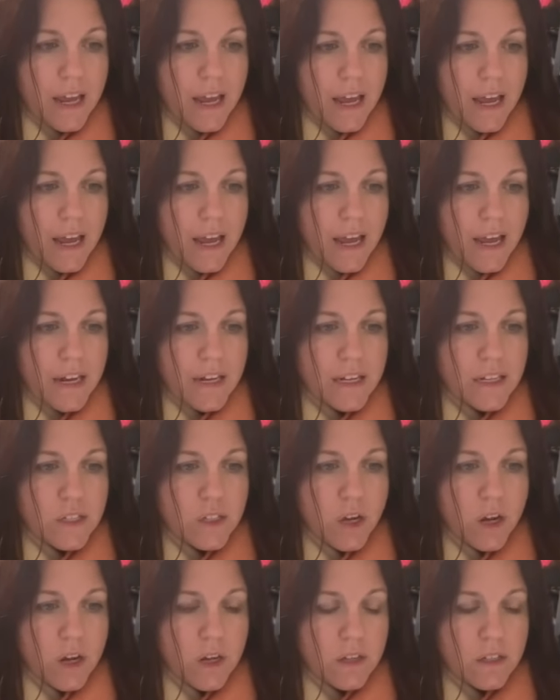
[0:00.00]
And it
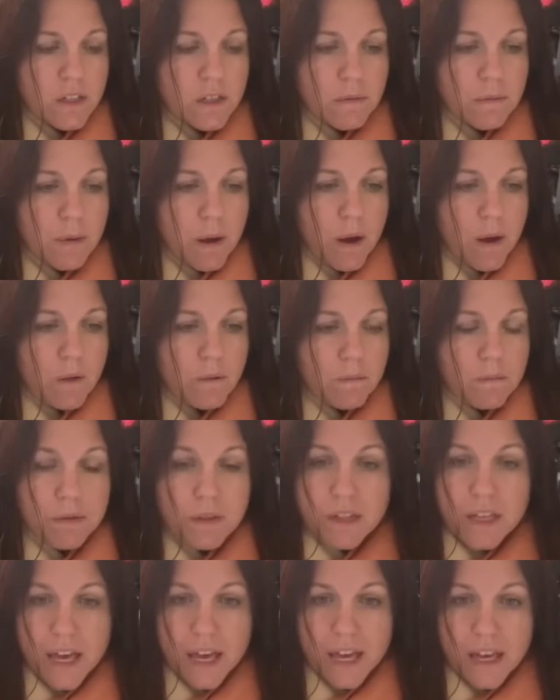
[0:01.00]
talks about
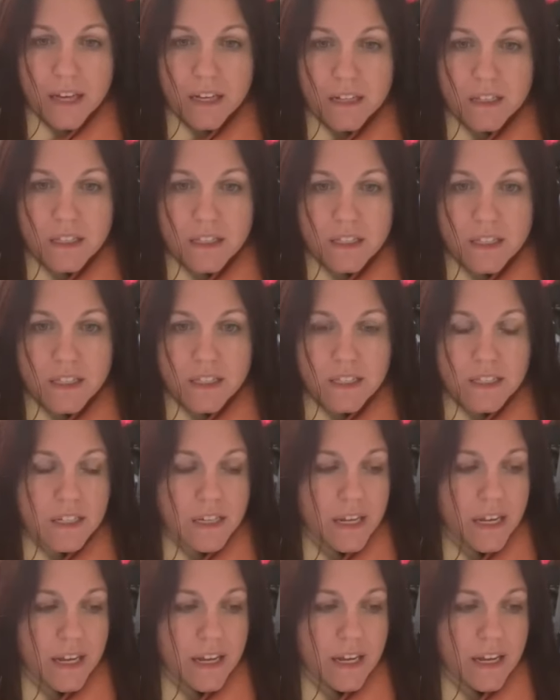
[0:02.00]
plagues
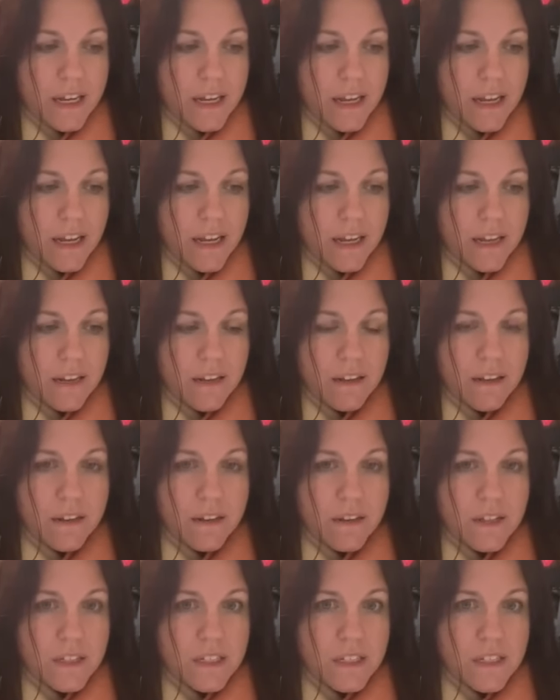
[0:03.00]
and
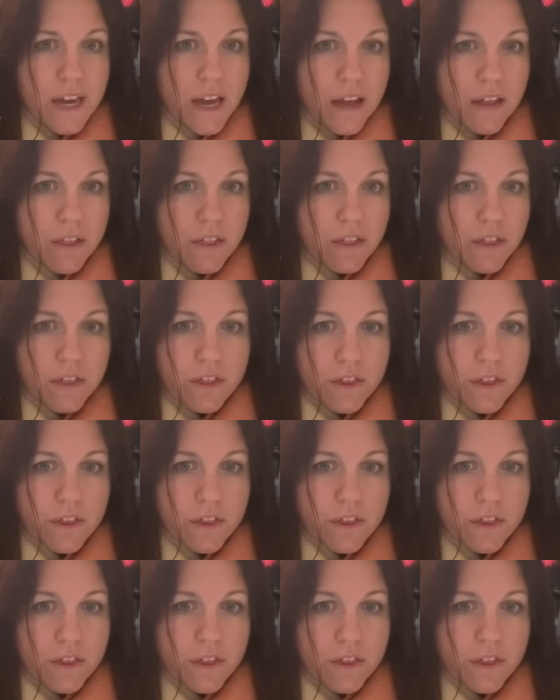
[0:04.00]
the death.